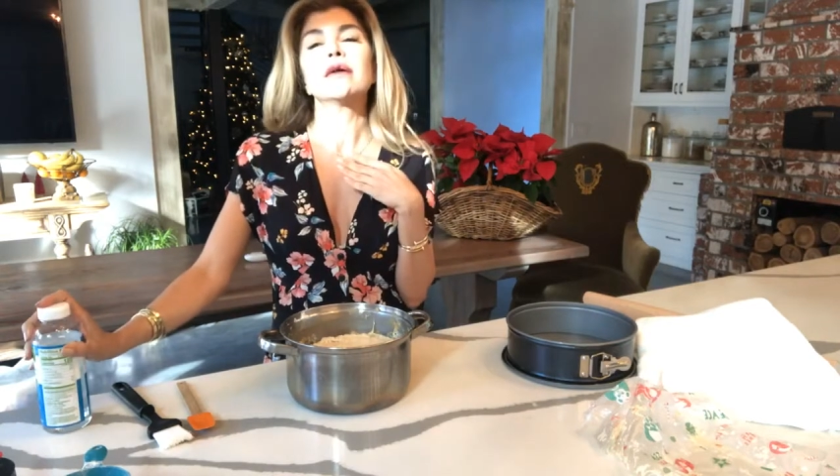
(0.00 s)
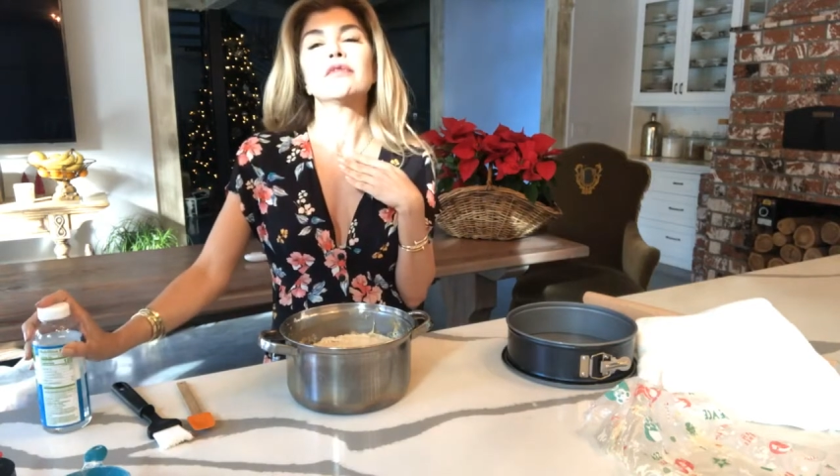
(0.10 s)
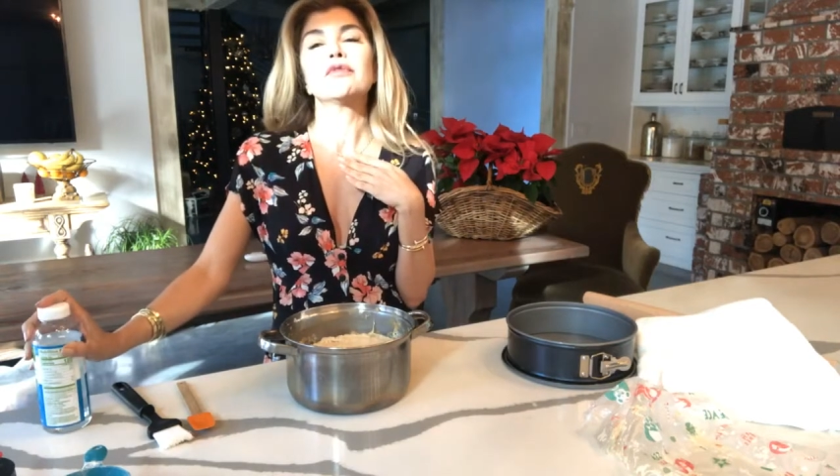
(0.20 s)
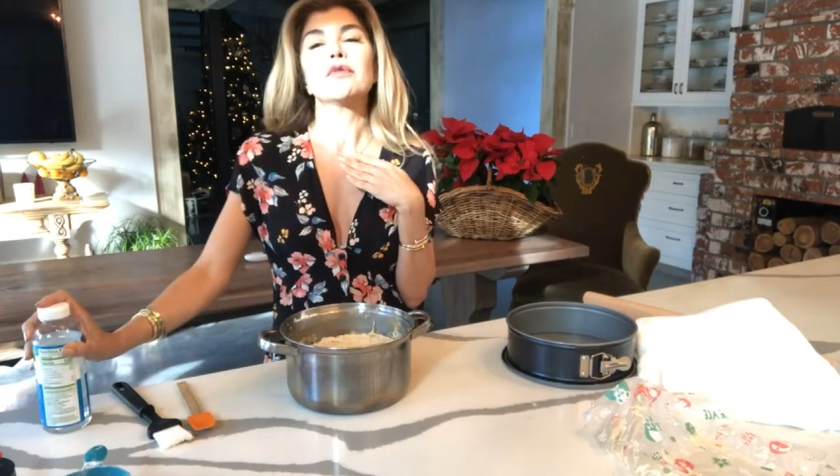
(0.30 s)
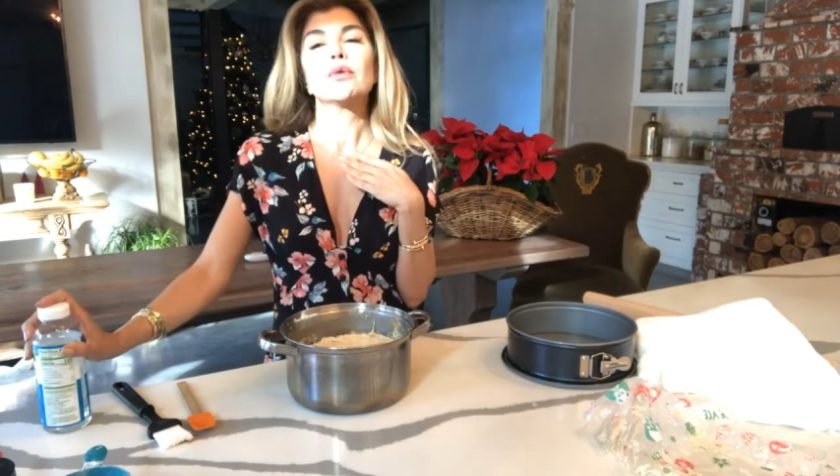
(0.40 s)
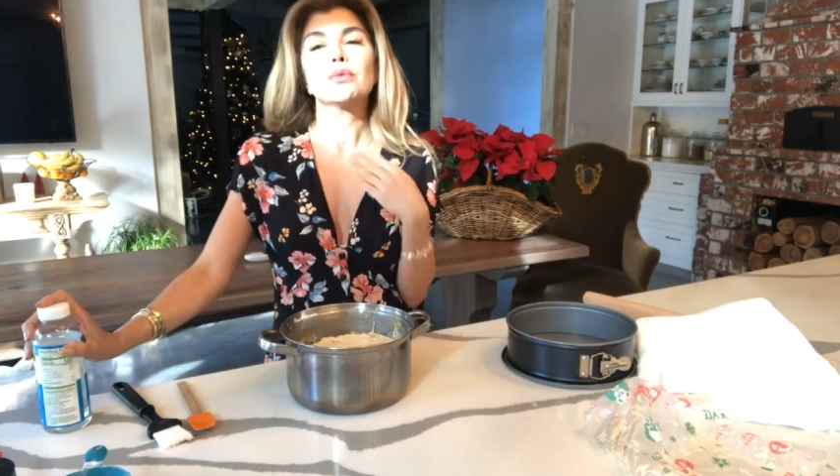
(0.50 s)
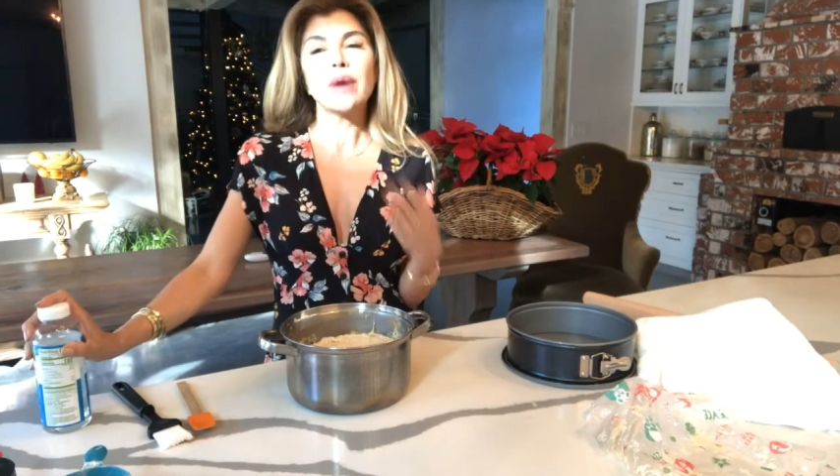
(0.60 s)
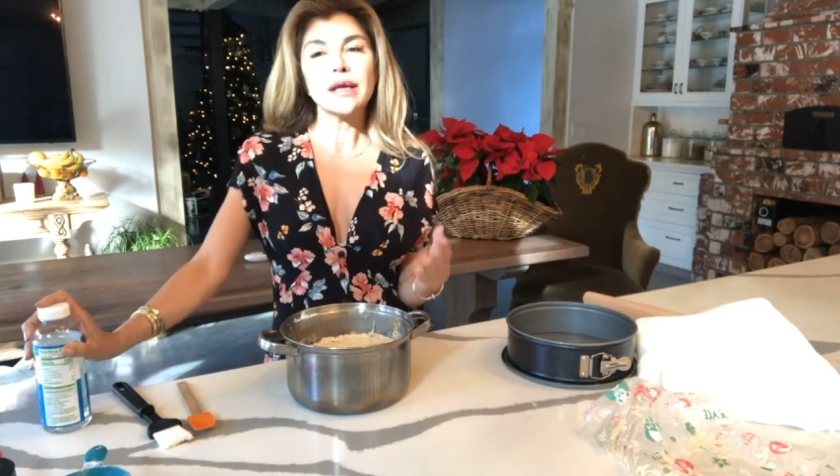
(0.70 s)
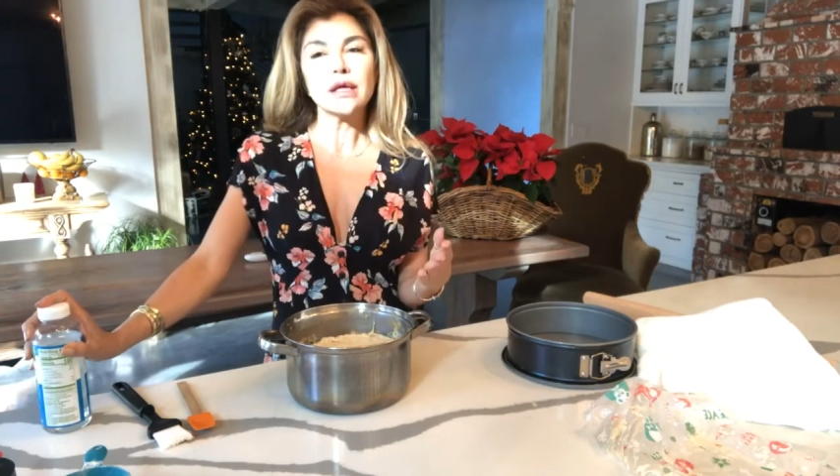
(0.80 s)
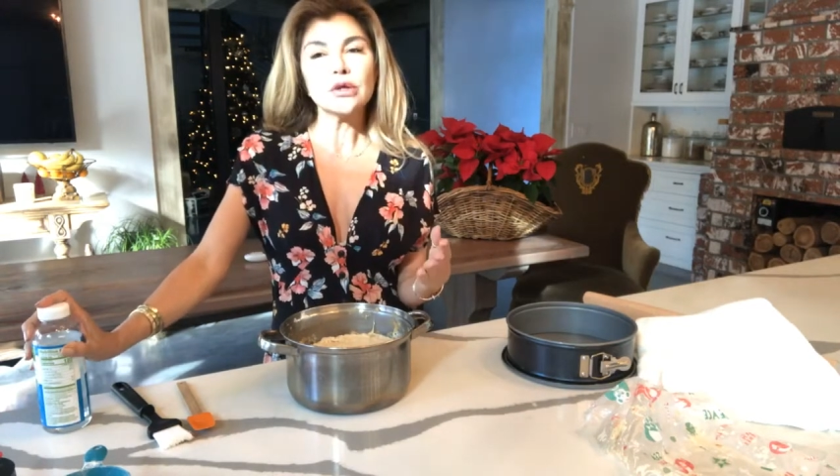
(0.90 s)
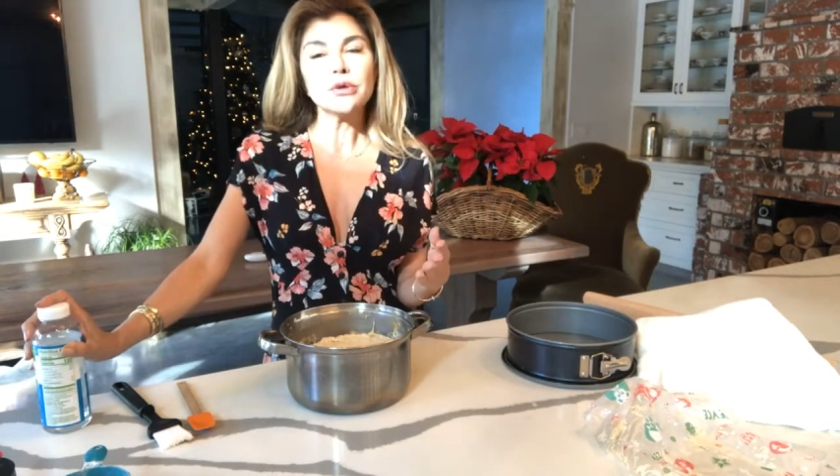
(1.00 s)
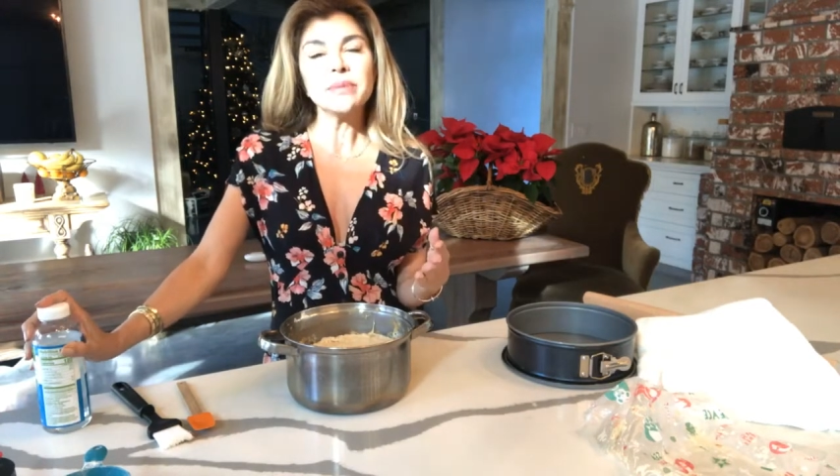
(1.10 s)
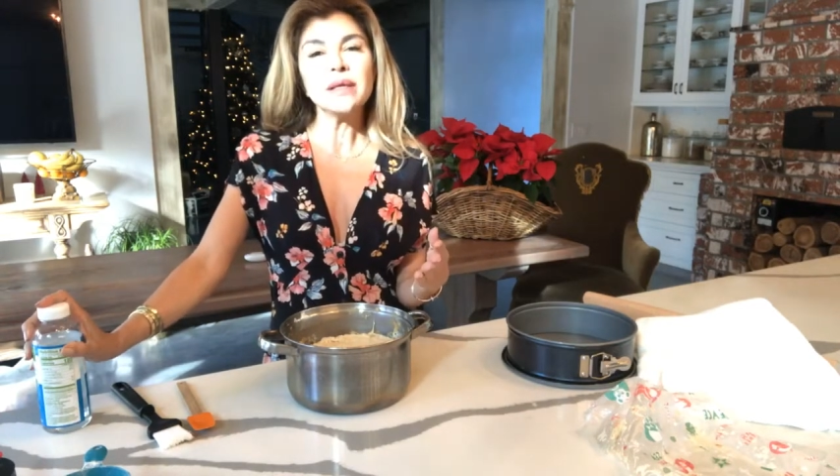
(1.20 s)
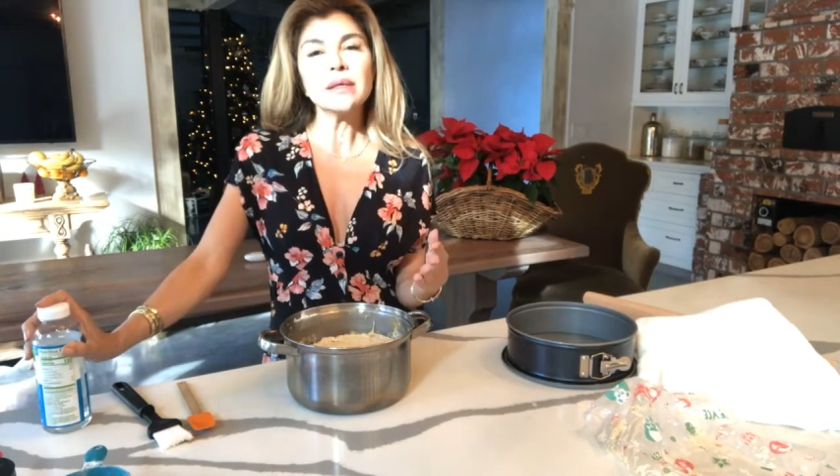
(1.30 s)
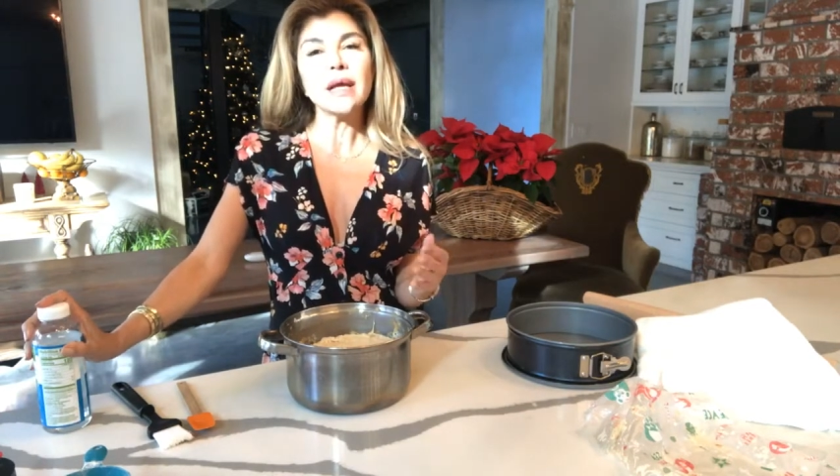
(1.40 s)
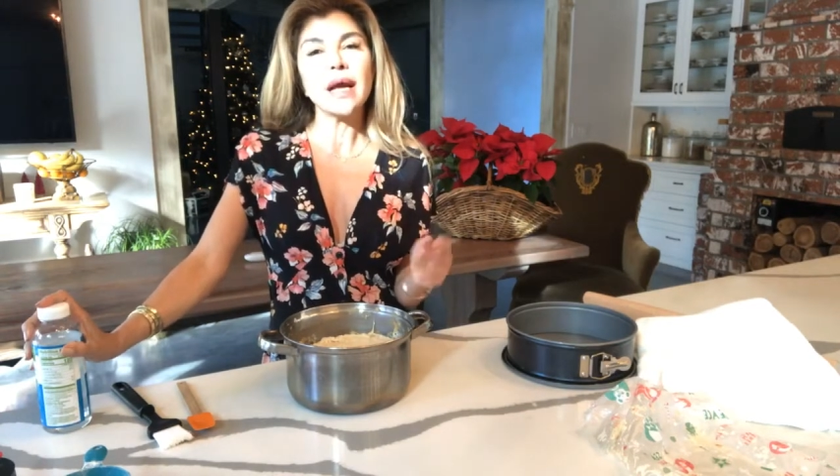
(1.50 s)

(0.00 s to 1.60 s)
of regular milk.